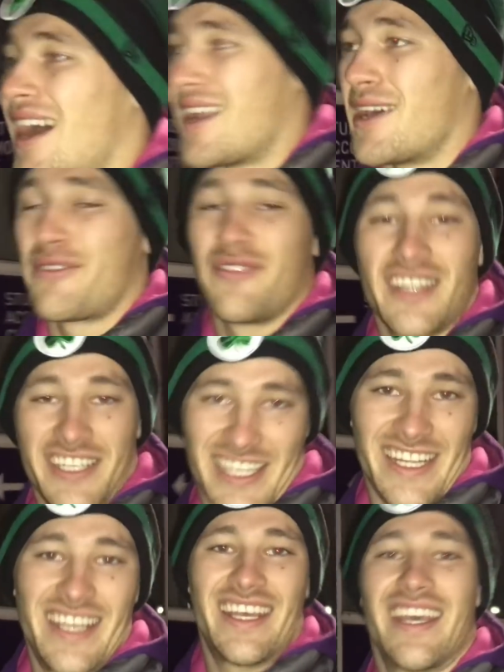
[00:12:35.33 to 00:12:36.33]
And I finish
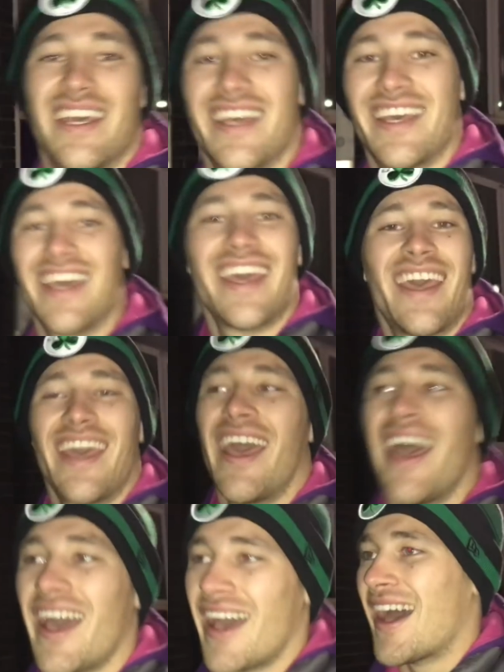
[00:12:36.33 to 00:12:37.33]
it
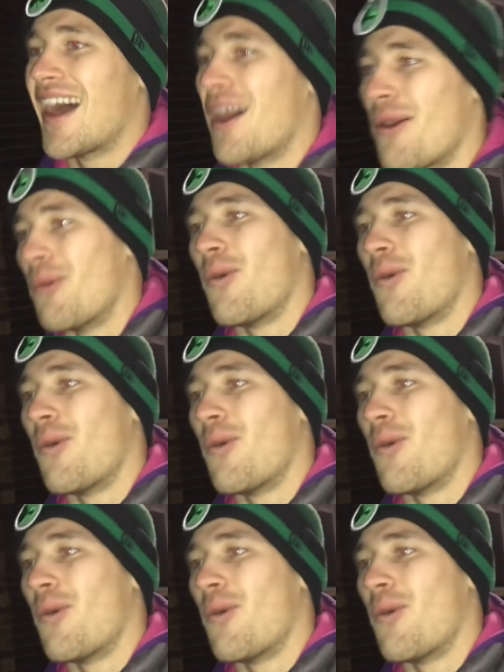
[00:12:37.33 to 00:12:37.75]
at